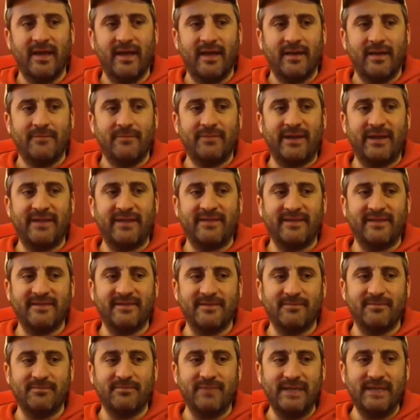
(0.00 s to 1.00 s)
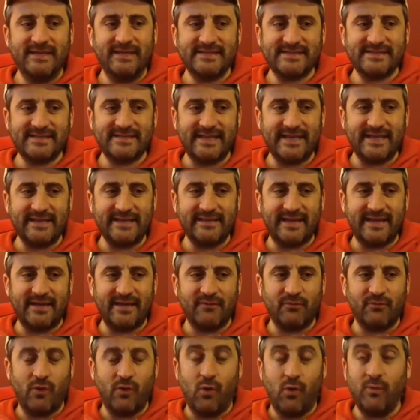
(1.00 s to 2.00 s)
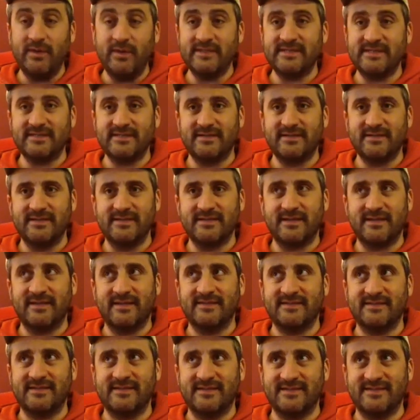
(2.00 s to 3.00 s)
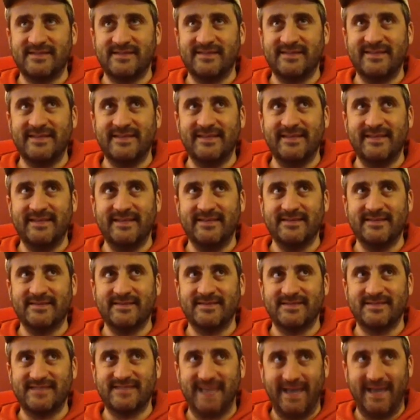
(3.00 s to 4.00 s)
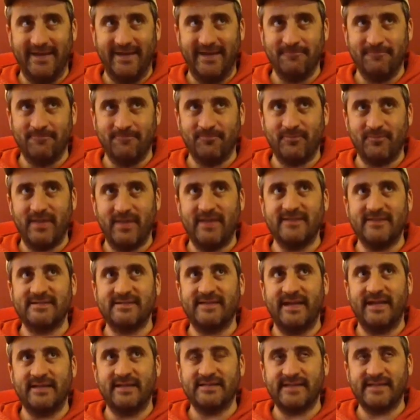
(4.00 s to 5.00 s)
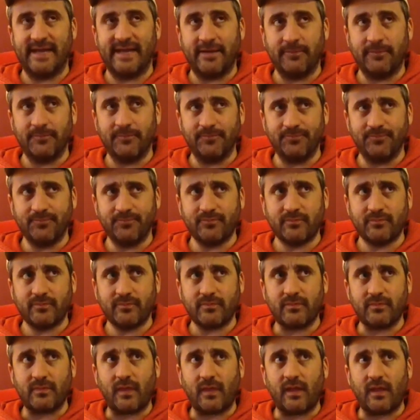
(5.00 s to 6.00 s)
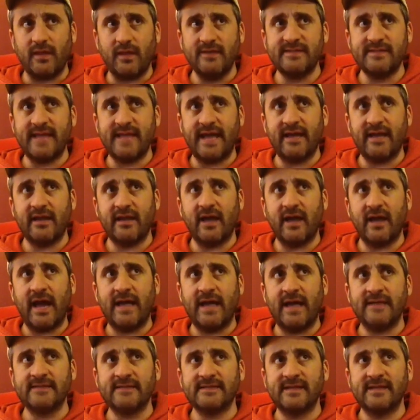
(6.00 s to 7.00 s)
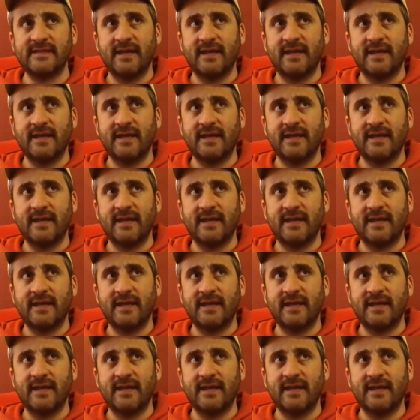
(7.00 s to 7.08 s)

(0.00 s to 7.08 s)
But I think the biggest thing that always is consistently said and stands out is that guys,